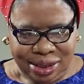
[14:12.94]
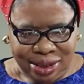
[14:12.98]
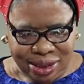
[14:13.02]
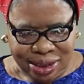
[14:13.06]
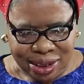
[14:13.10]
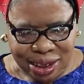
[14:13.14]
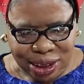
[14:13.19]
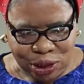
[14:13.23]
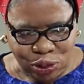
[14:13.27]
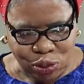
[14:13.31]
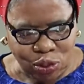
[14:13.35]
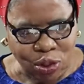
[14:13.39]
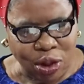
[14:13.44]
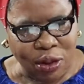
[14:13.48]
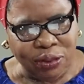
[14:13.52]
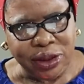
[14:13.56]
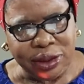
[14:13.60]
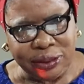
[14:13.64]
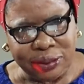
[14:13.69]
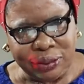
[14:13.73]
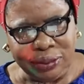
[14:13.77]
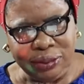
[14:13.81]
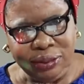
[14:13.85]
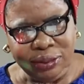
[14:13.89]
the two
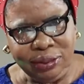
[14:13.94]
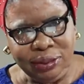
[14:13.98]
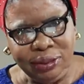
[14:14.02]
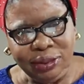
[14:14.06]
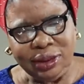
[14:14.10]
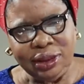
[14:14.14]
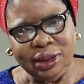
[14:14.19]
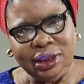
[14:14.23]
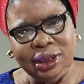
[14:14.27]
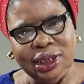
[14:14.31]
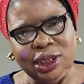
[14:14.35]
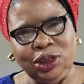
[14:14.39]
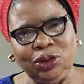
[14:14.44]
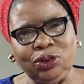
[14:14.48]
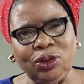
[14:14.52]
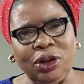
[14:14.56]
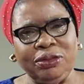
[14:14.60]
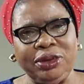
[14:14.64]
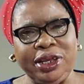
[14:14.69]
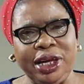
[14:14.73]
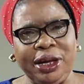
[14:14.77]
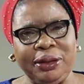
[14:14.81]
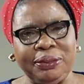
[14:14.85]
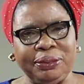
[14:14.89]

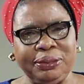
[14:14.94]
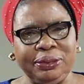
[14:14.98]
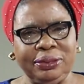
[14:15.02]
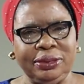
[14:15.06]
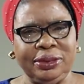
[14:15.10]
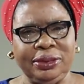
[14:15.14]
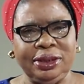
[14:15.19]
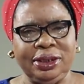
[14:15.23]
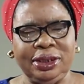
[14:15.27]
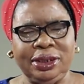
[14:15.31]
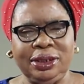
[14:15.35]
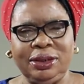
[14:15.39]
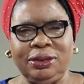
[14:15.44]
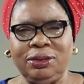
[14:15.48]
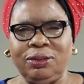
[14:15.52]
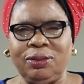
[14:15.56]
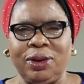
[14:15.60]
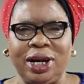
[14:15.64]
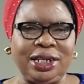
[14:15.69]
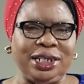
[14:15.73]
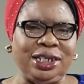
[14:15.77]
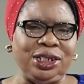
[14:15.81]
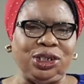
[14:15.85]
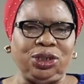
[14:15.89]
of them
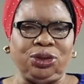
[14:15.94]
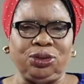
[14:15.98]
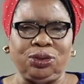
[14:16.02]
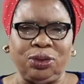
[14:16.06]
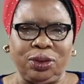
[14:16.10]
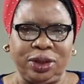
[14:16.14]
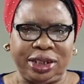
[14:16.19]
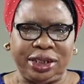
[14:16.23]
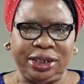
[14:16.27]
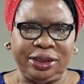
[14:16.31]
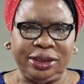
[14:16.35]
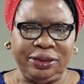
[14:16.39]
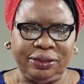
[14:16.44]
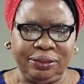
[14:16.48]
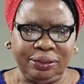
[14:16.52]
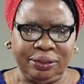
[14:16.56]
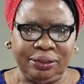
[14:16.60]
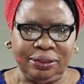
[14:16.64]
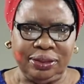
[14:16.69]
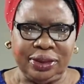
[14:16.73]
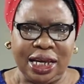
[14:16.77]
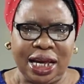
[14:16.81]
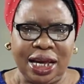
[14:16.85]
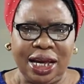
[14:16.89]
were destroyed.
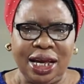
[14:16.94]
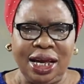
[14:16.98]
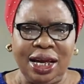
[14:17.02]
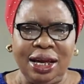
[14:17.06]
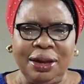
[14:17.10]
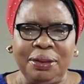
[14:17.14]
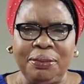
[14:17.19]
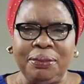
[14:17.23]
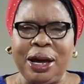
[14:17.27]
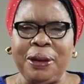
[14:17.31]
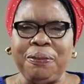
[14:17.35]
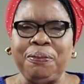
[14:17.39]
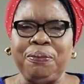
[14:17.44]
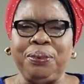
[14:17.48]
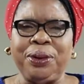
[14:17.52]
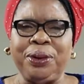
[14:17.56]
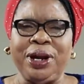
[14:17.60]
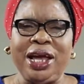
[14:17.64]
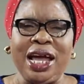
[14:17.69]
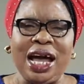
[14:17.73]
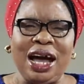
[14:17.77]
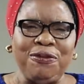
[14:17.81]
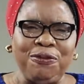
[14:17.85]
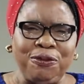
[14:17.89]
My
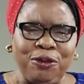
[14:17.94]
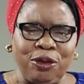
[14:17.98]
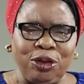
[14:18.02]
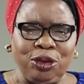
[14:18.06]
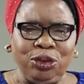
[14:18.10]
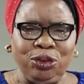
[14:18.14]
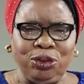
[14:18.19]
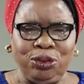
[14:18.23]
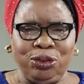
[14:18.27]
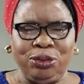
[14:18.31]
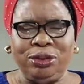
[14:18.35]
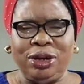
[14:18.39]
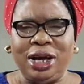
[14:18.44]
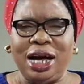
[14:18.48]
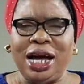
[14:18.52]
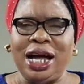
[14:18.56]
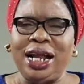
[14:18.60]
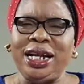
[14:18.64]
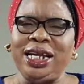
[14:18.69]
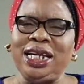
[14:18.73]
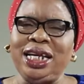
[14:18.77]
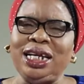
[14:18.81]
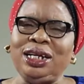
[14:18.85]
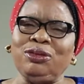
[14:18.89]
prayer for you,
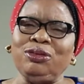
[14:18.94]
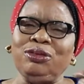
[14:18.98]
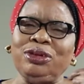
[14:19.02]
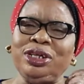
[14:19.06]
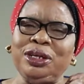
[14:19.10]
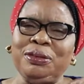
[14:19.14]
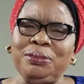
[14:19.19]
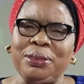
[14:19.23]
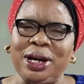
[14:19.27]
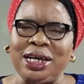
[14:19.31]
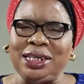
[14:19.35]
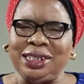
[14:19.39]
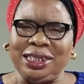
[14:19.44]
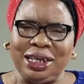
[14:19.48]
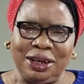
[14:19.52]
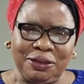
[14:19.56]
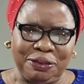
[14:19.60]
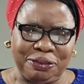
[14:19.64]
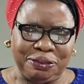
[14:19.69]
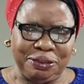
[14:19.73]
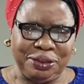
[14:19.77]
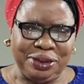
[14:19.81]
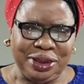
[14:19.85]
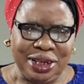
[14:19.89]
and including
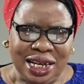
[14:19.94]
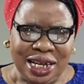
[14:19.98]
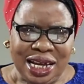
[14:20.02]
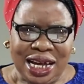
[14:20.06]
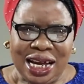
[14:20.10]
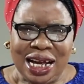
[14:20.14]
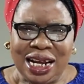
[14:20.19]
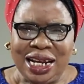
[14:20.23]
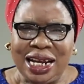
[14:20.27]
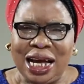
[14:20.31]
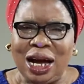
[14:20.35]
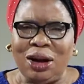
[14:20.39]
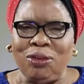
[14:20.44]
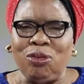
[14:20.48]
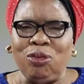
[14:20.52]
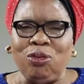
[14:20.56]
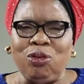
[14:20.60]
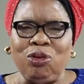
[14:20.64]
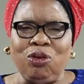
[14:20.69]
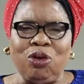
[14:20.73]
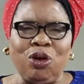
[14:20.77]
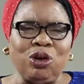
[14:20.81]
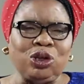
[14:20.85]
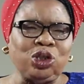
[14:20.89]
myself, that we
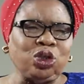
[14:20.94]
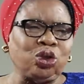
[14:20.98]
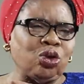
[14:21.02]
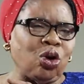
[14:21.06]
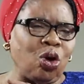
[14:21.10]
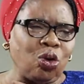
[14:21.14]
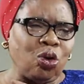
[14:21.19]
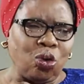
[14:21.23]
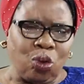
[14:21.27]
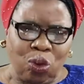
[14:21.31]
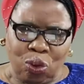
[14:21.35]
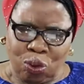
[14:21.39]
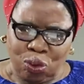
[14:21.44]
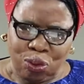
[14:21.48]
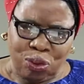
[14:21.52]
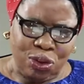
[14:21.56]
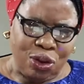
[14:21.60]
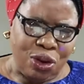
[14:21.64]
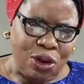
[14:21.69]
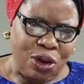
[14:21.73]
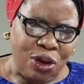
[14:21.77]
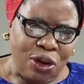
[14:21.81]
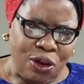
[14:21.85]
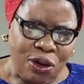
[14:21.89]
will not sorrow
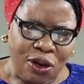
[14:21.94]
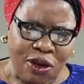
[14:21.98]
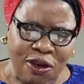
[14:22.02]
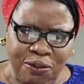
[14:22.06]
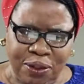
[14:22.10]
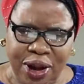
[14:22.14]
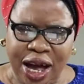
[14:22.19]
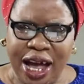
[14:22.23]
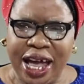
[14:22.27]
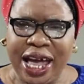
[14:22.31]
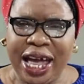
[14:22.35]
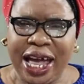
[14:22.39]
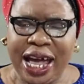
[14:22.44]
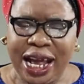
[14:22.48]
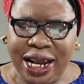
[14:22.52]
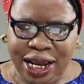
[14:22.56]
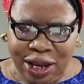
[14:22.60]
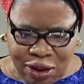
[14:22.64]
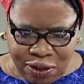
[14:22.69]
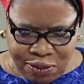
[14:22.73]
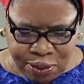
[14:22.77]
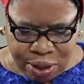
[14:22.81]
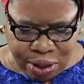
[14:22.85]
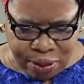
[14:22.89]
over
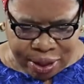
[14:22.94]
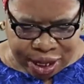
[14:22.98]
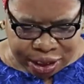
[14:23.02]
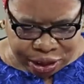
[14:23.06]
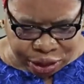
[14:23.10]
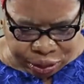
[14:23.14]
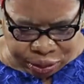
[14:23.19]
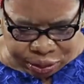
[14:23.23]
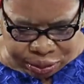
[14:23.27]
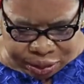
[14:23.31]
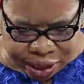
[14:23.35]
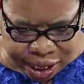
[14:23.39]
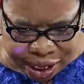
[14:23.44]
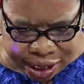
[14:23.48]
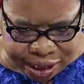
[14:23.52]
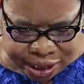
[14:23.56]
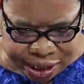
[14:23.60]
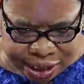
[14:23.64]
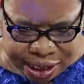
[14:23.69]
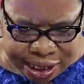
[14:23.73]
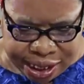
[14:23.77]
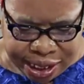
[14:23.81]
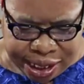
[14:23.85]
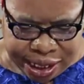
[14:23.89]
any of our
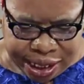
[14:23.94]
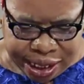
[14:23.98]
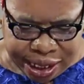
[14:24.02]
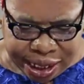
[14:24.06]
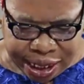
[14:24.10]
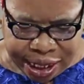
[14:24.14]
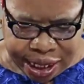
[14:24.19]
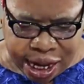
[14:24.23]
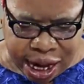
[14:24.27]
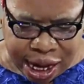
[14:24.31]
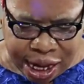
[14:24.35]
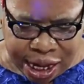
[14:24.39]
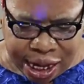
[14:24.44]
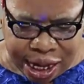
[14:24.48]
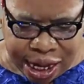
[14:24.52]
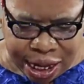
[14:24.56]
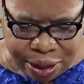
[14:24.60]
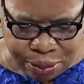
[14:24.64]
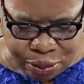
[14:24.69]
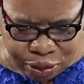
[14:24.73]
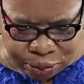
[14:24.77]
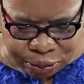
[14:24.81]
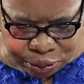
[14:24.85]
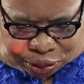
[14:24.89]
children in the
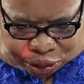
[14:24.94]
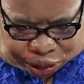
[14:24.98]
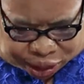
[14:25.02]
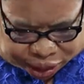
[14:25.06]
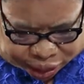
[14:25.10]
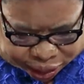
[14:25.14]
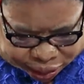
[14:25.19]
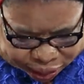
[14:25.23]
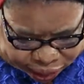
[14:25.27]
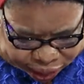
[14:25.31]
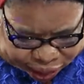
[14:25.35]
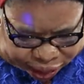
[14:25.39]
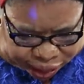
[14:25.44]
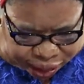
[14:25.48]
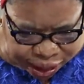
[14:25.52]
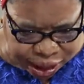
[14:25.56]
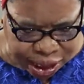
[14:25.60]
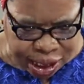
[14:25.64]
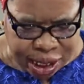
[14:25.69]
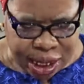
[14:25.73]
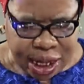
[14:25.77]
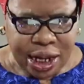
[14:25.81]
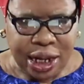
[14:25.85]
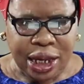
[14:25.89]
name of Jesus.
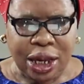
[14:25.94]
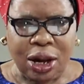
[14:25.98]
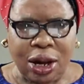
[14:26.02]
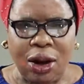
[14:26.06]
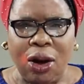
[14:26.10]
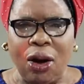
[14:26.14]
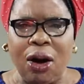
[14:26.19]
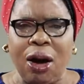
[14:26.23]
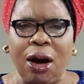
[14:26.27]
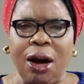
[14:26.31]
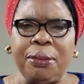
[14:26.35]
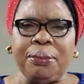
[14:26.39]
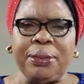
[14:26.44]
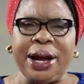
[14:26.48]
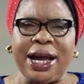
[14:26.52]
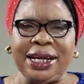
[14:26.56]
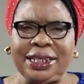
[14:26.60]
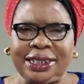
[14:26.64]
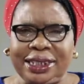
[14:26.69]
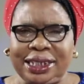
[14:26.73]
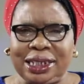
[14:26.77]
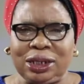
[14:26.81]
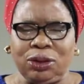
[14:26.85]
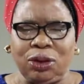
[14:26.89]
The
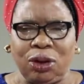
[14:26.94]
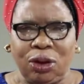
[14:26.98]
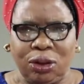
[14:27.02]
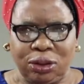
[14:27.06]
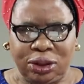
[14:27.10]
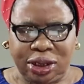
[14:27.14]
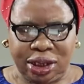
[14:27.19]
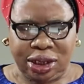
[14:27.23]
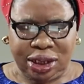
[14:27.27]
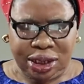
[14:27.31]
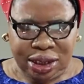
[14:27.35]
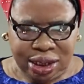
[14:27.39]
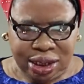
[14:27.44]
Almighty God